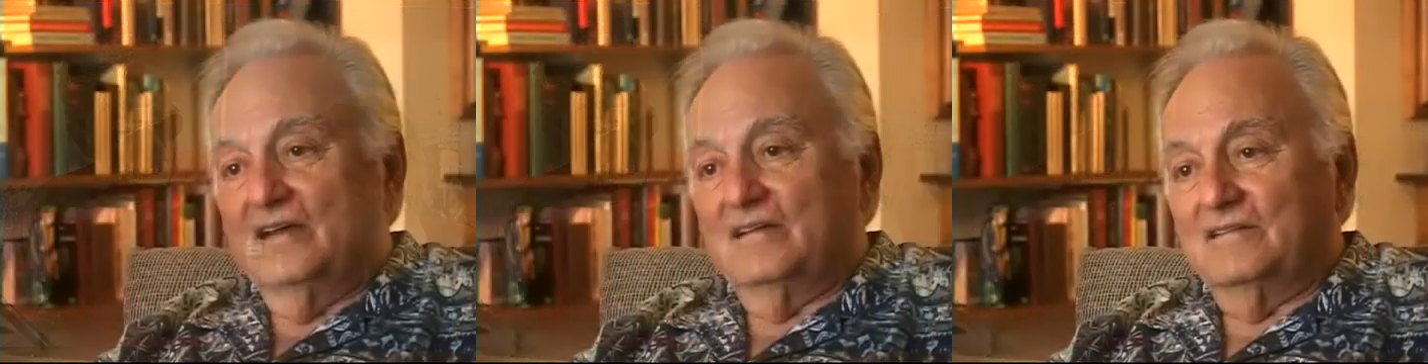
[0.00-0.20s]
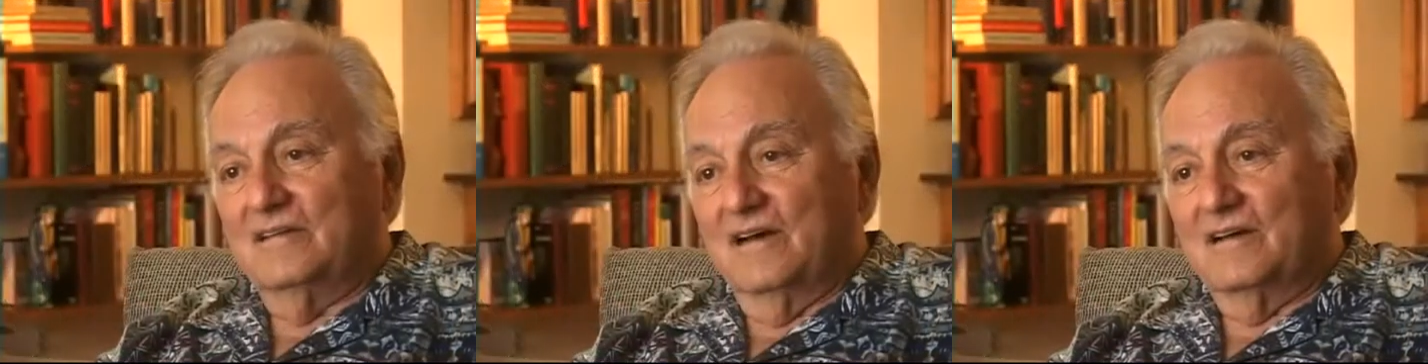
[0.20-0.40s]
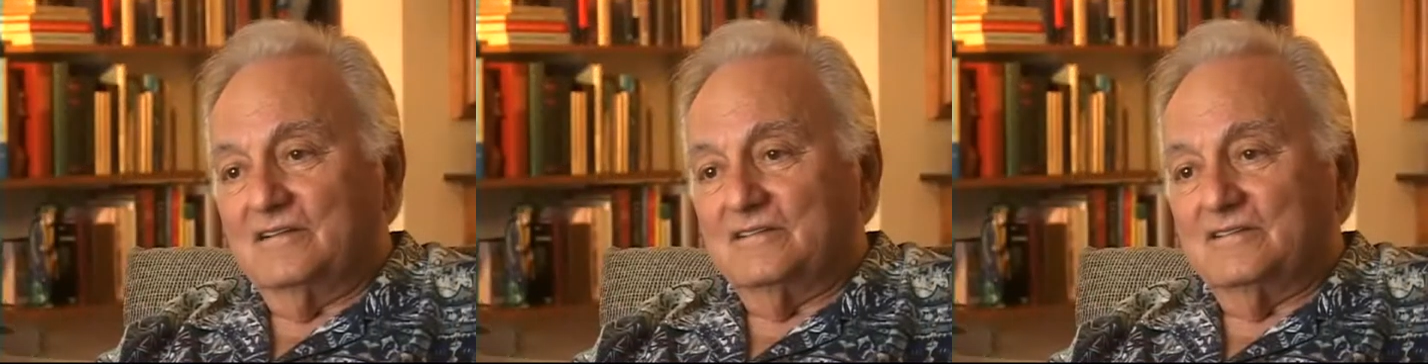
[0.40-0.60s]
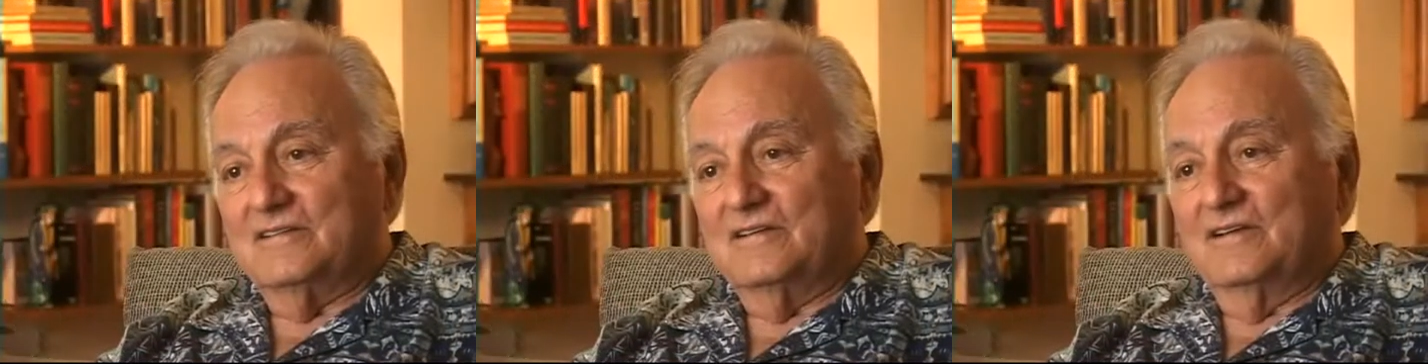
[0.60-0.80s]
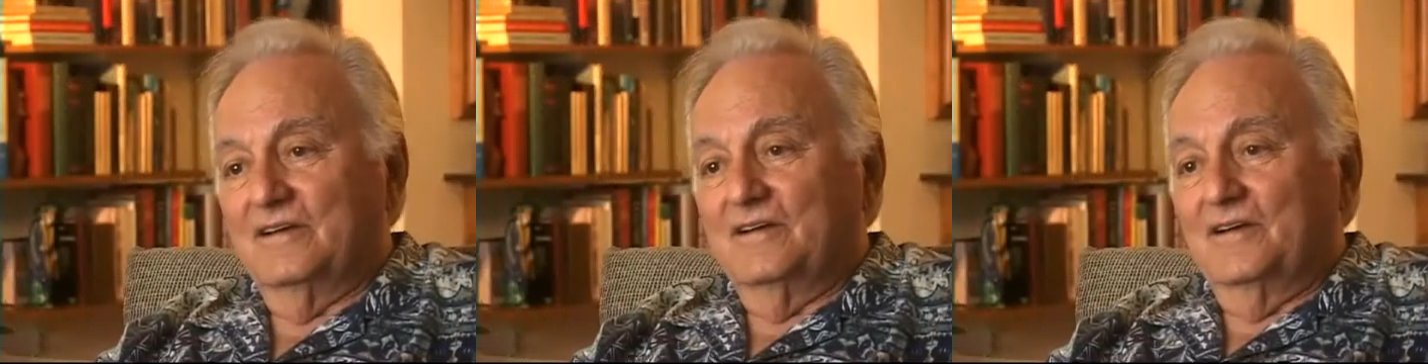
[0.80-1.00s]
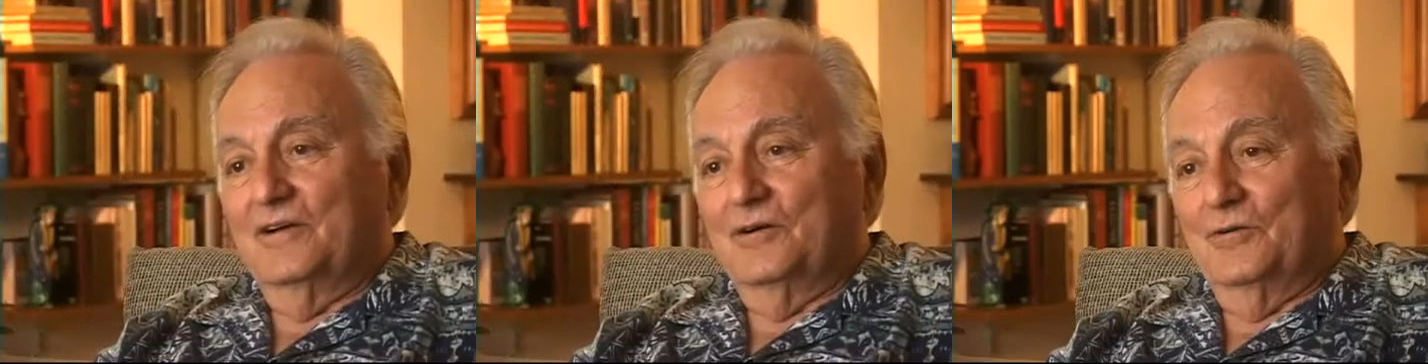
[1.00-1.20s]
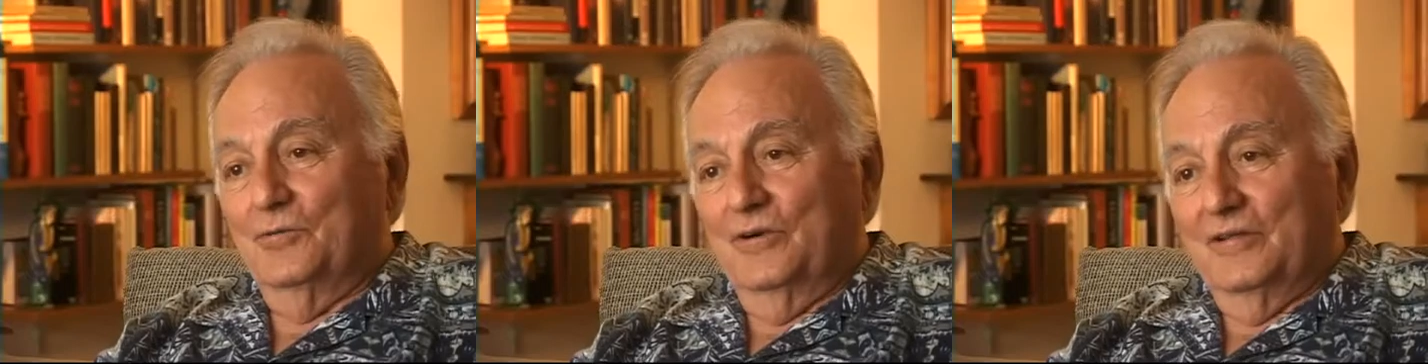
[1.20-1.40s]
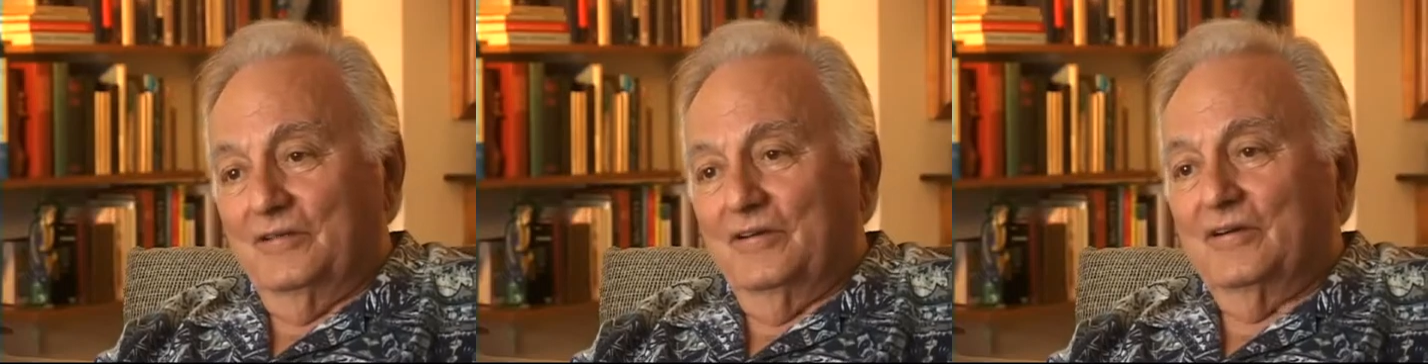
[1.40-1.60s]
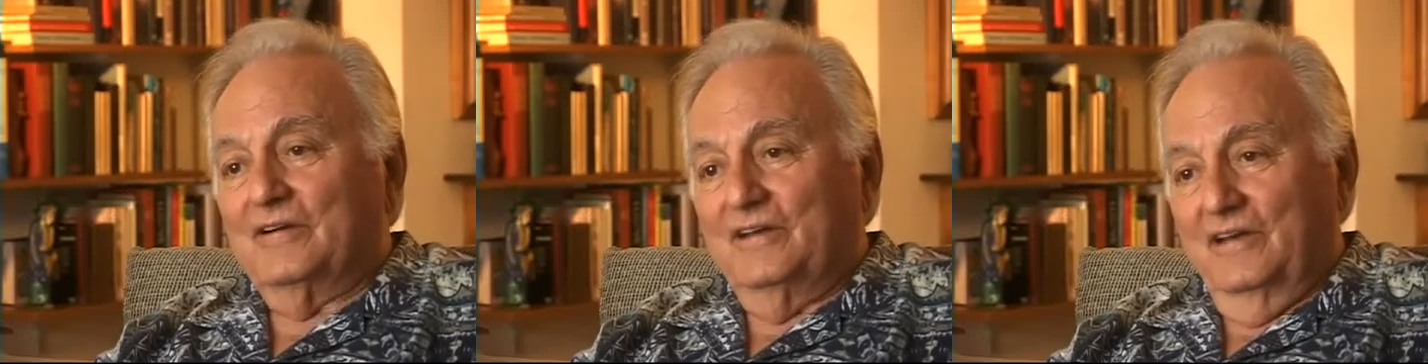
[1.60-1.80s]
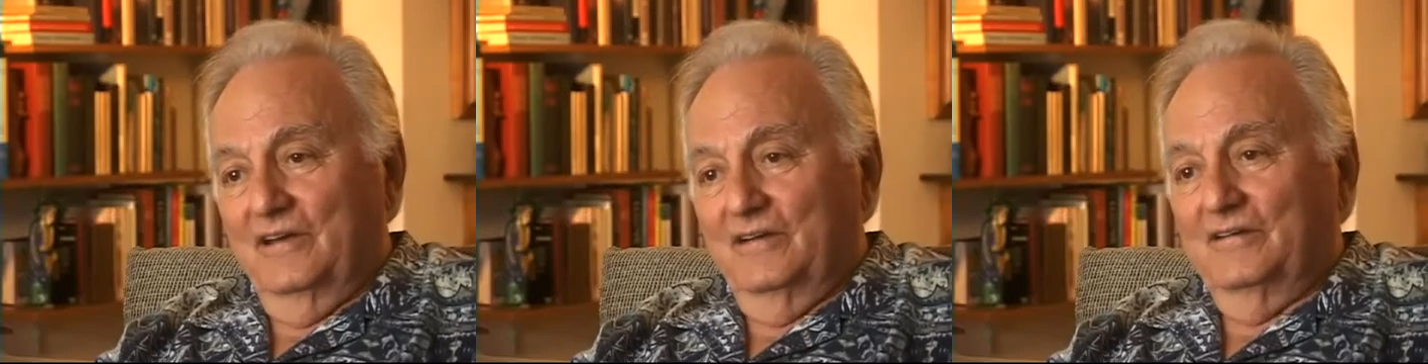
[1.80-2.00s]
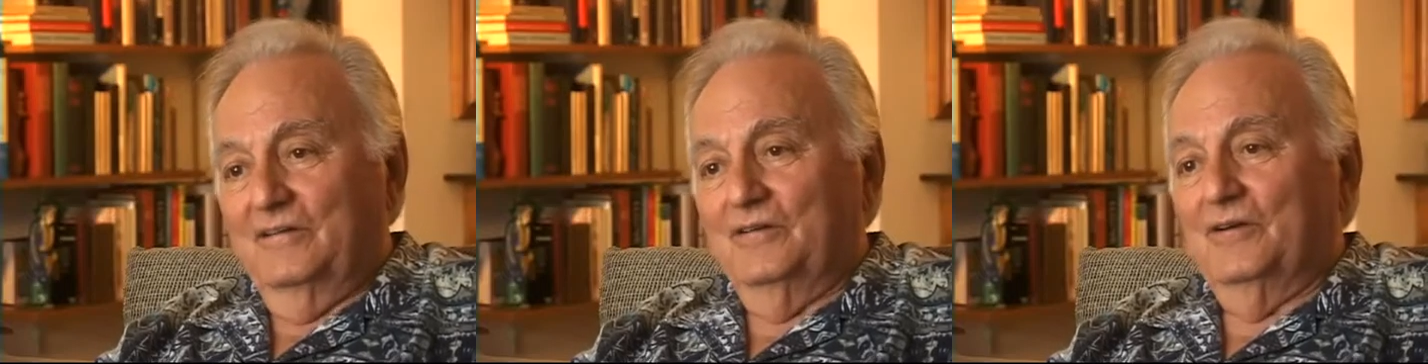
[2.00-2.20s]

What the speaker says: in touch with your kin,